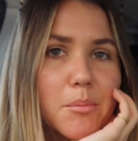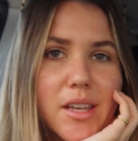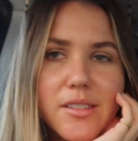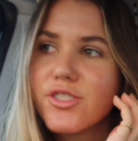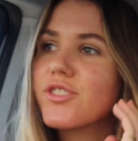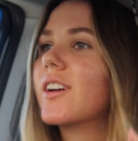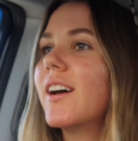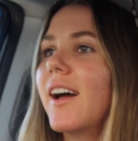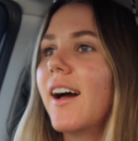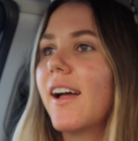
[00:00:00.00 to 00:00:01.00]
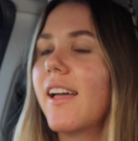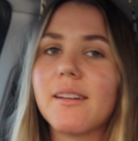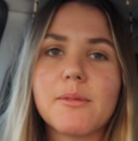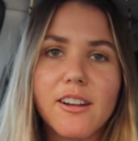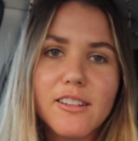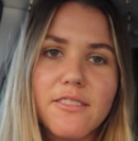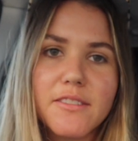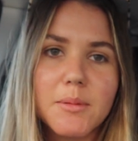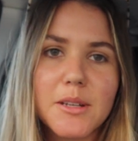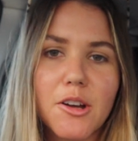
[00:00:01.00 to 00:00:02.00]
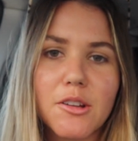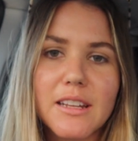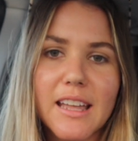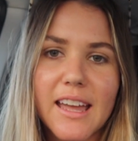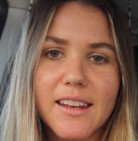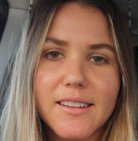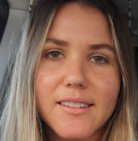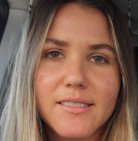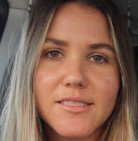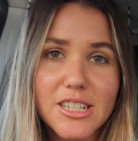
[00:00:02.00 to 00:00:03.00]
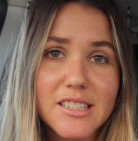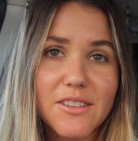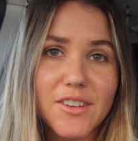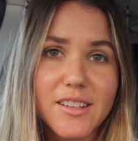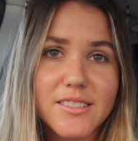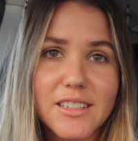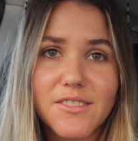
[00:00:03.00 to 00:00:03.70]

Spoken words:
Beach, and I'm currently filming on the Canon G7X,